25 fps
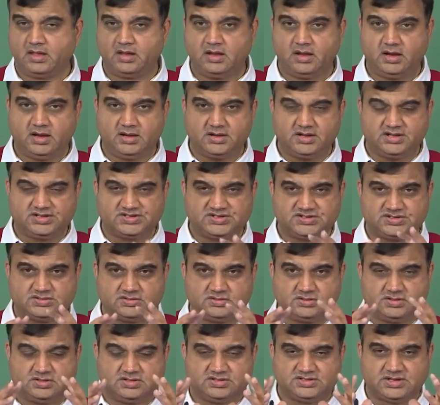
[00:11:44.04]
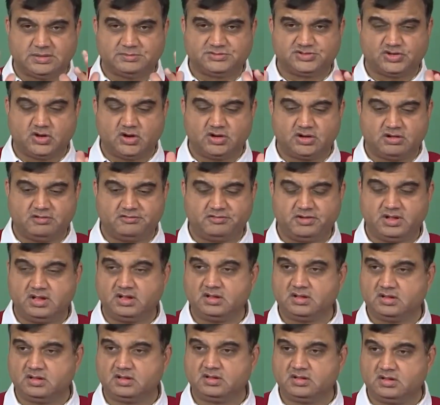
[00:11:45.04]
it is some sort of a
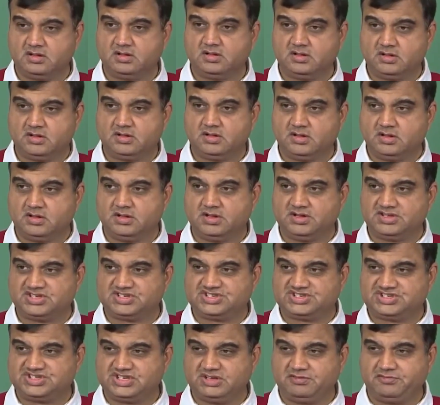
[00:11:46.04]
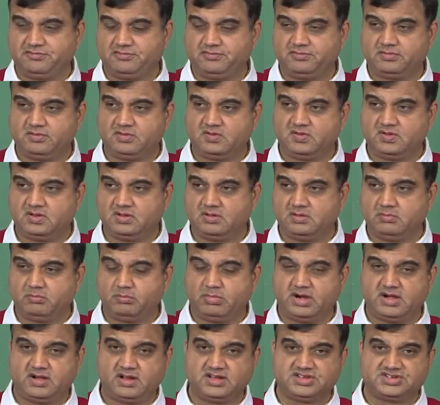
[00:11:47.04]
stiff
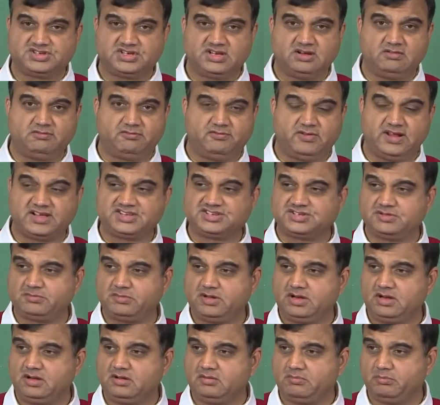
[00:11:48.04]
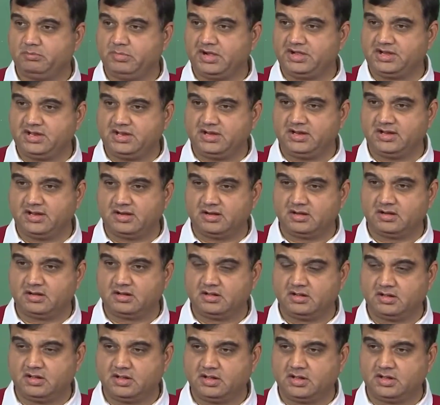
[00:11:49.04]
but still flexible material.
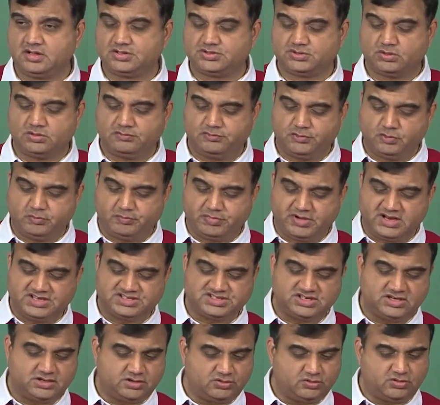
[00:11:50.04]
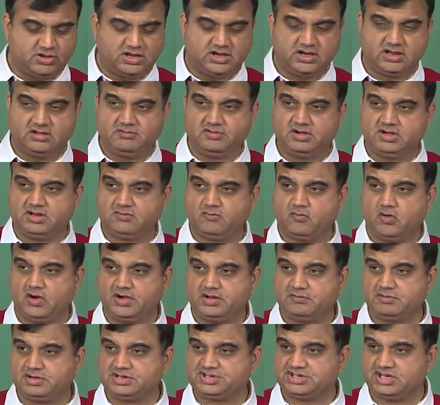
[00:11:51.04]
So, if you press it, you can give it
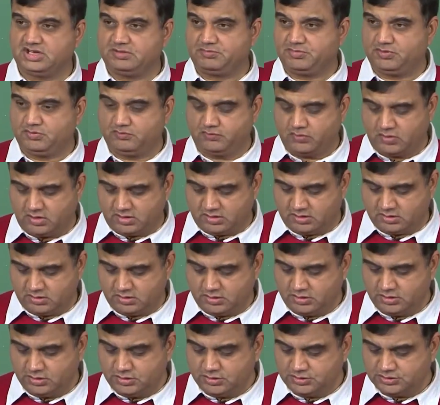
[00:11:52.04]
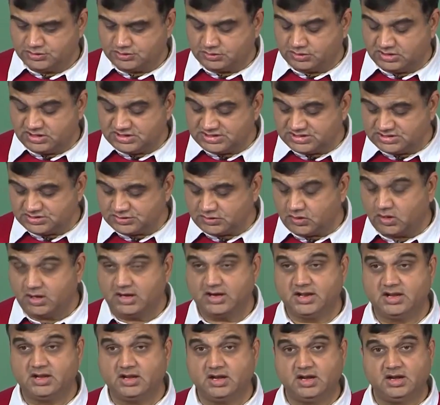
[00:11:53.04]
whatever shape you want. So, this is called
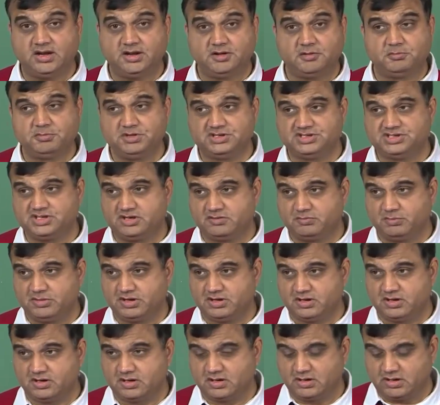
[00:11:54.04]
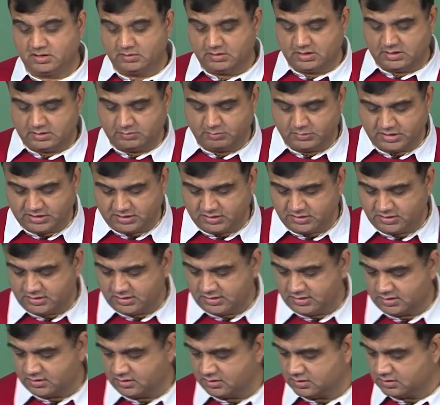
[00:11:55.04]
an intermediate
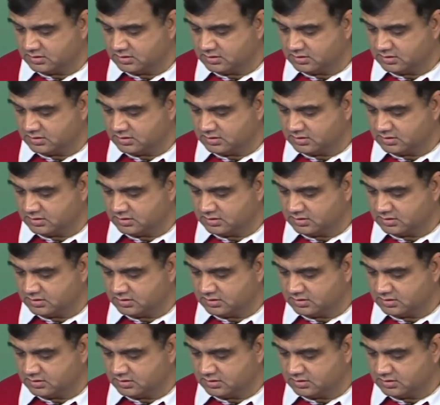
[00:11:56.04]
material.